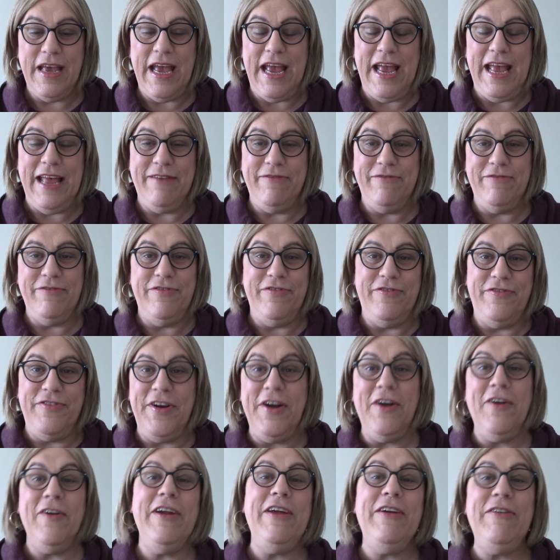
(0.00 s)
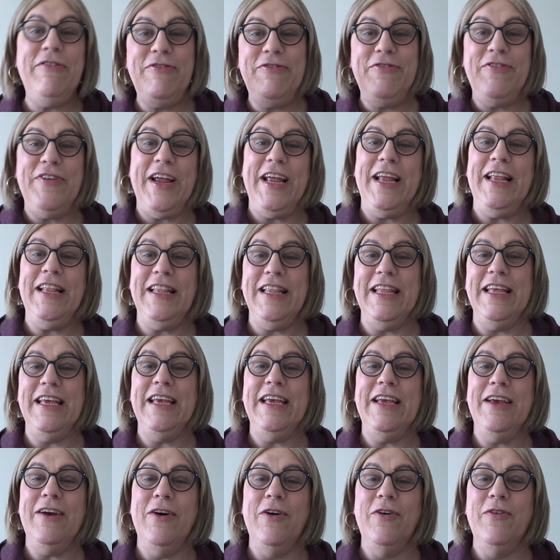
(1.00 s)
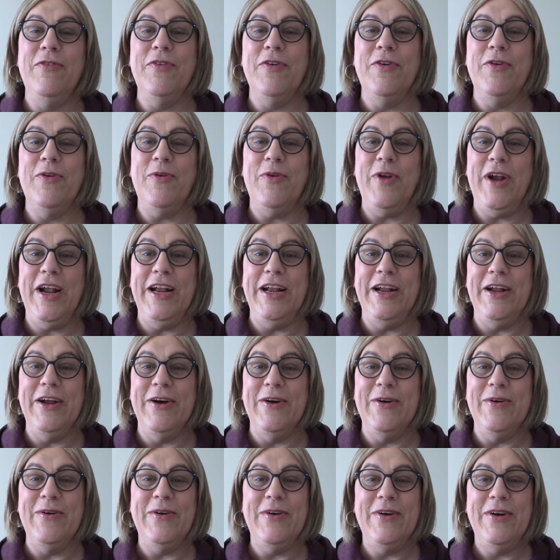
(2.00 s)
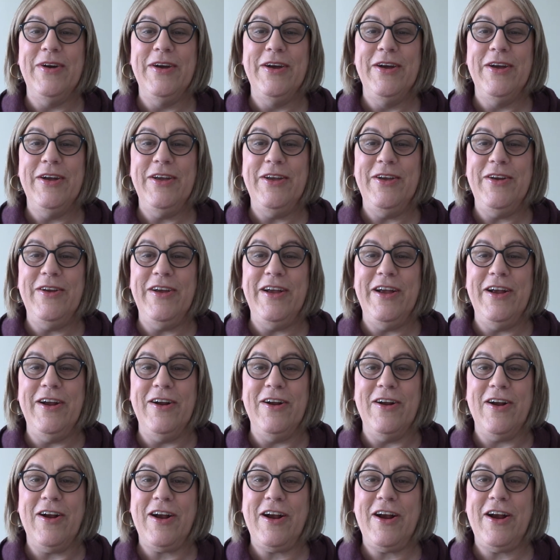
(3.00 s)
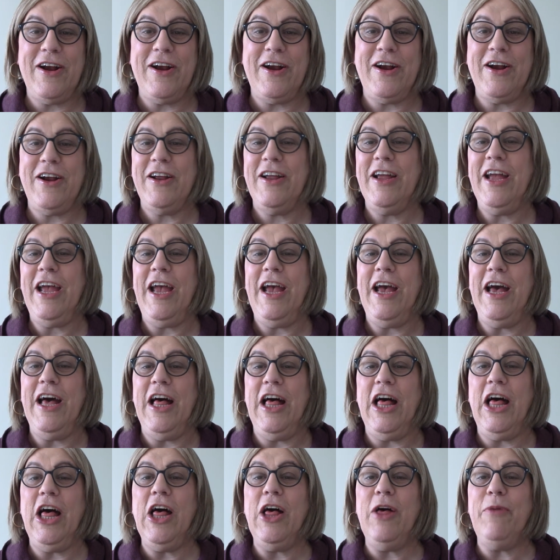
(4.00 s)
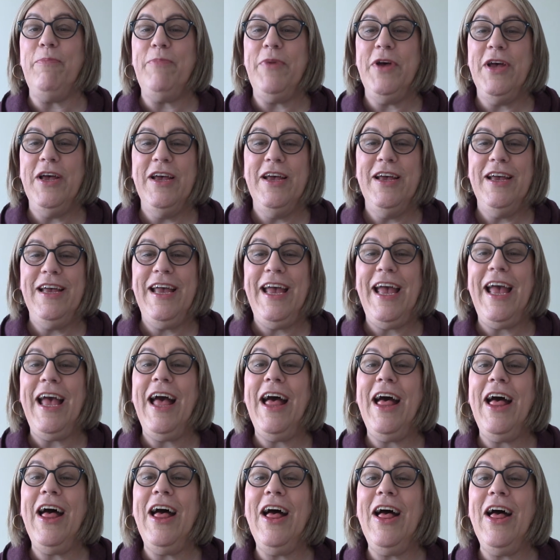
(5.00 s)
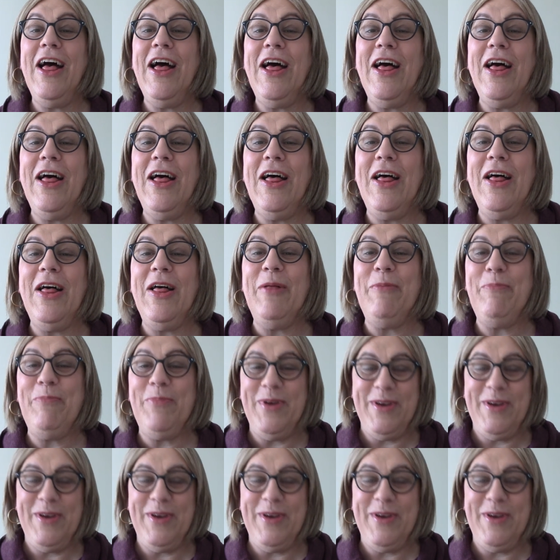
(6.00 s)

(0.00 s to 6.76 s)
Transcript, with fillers: and very faintly over a radio, you hear, Help! Help!